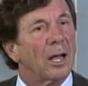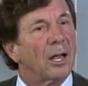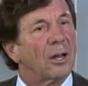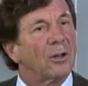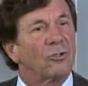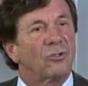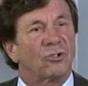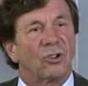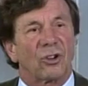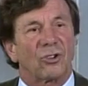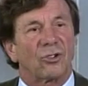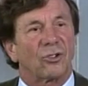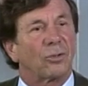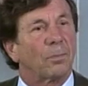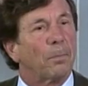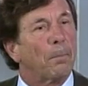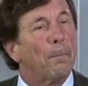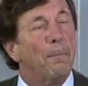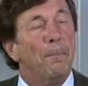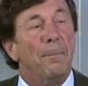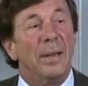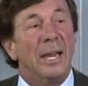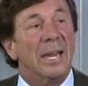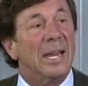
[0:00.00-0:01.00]
just
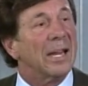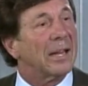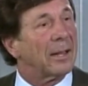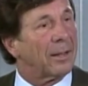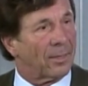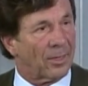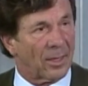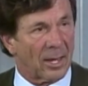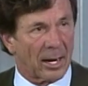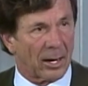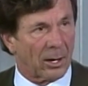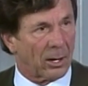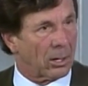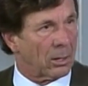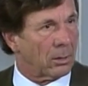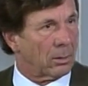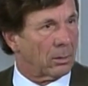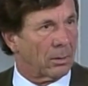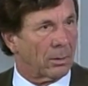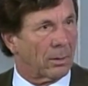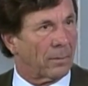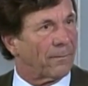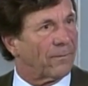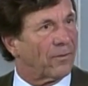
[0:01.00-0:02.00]
being there
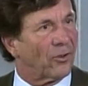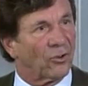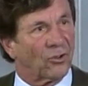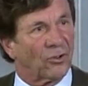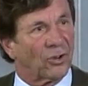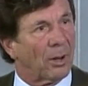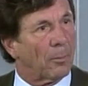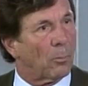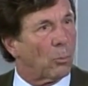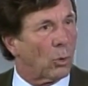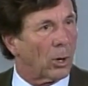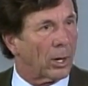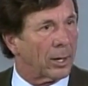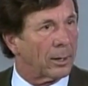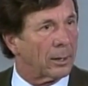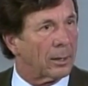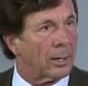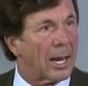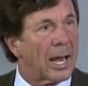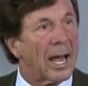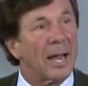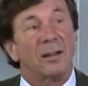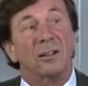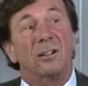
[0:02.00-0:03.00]
for someone
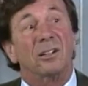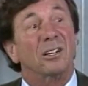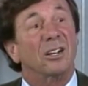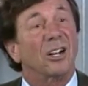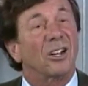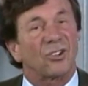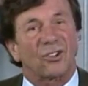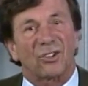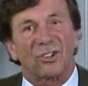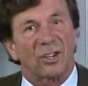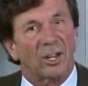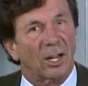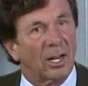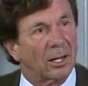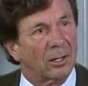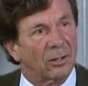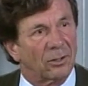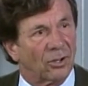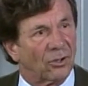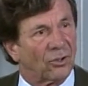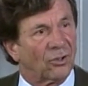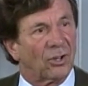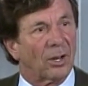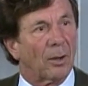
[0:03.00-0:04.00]
and listening
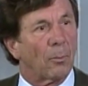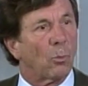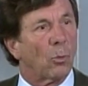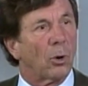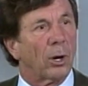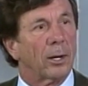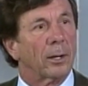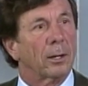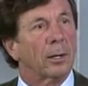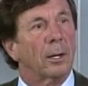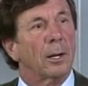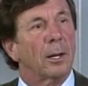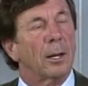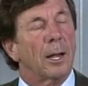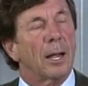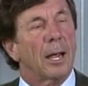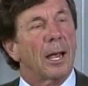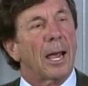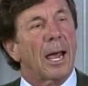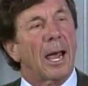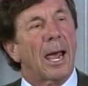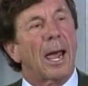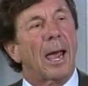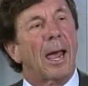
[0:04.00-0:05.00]
to someone.
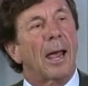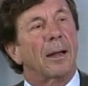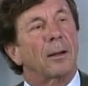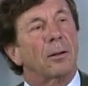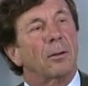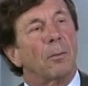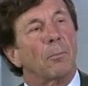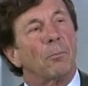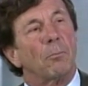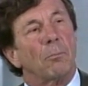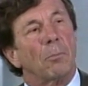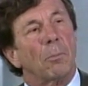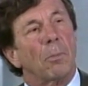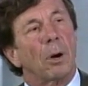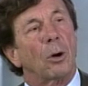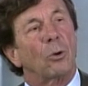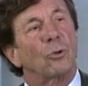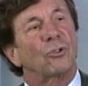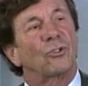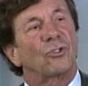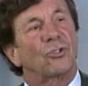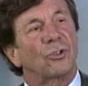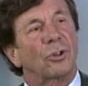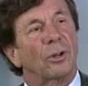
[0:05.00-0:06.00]
And
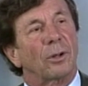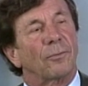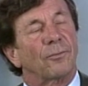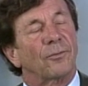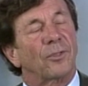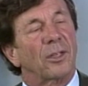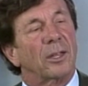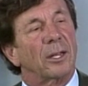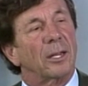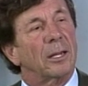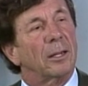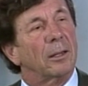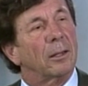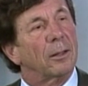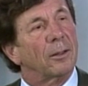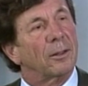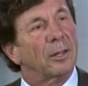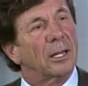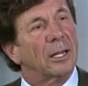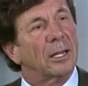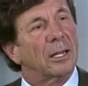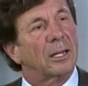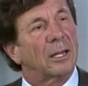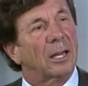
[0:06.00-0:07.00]
most of
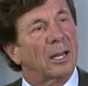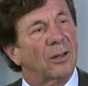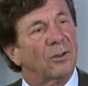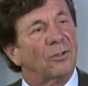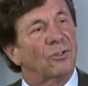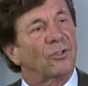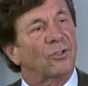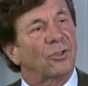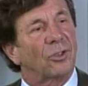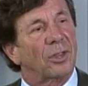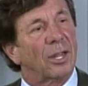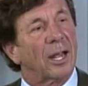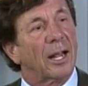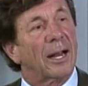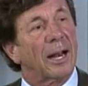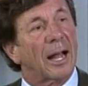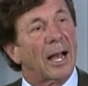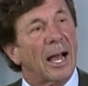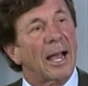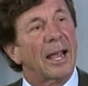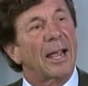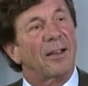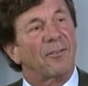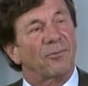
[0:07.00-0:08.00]
the kids that
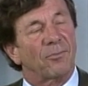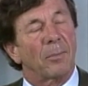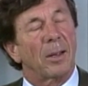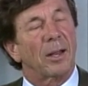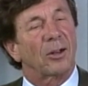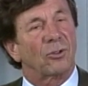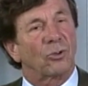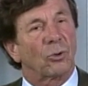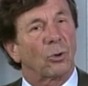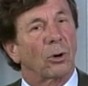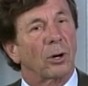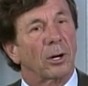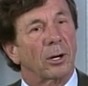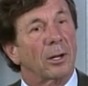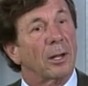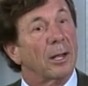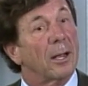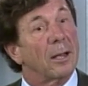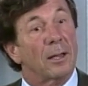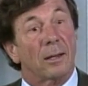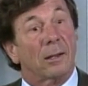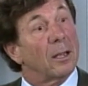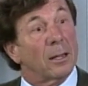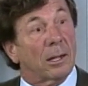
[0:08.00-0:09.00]
I have mentored
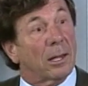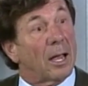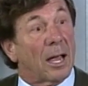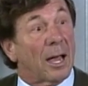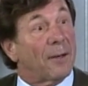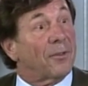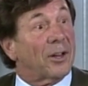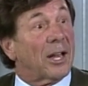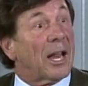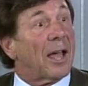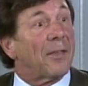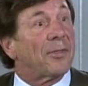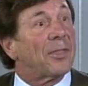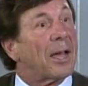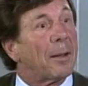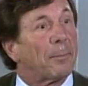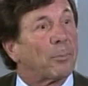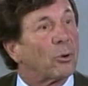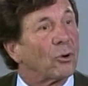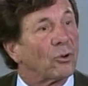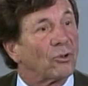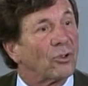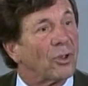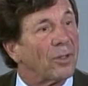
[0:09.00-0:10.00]
haven't had that
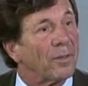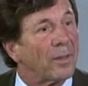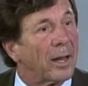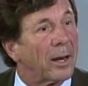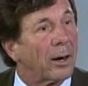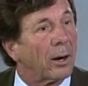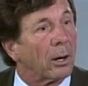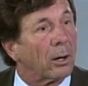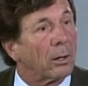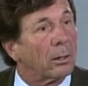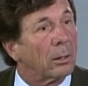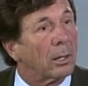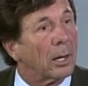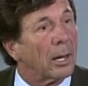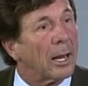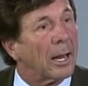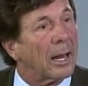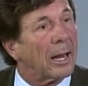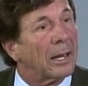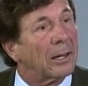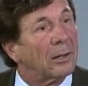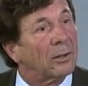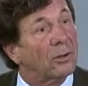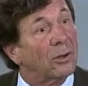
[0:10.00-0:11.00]
person there.
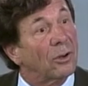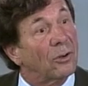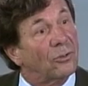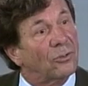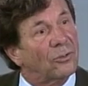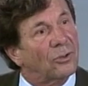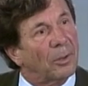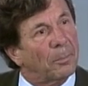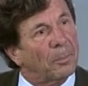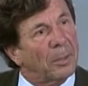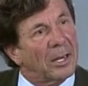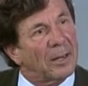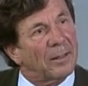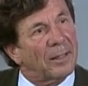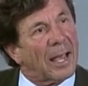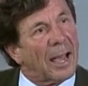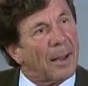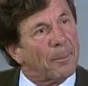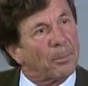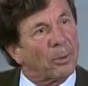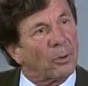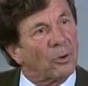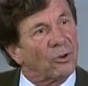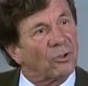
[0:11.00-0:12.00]
And to be
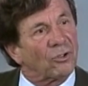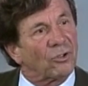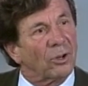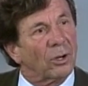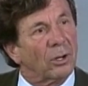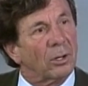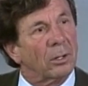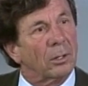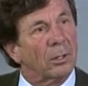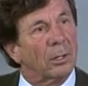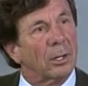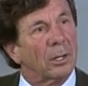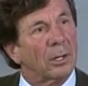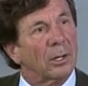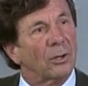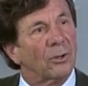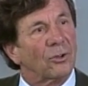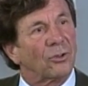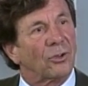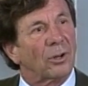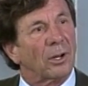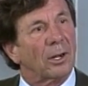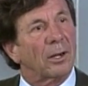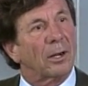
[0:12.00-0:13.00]
that person
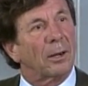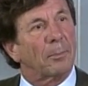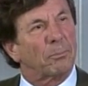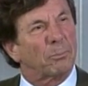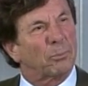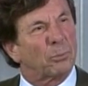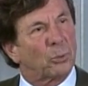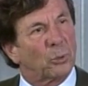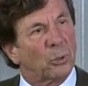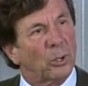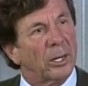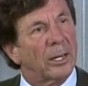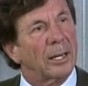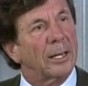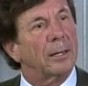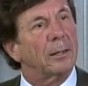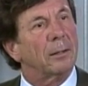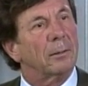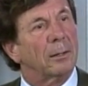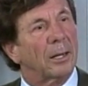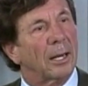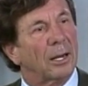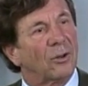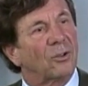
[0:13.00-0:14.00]
is a
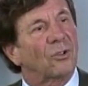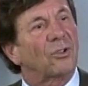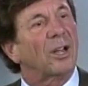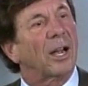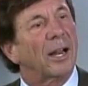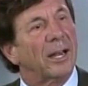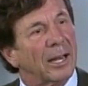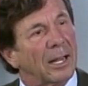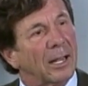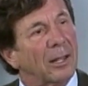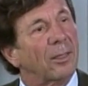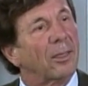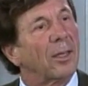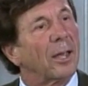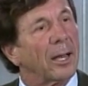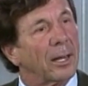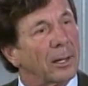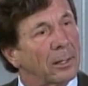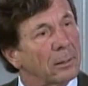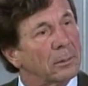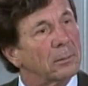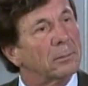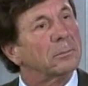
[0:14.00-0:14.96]
pretty exciting thing.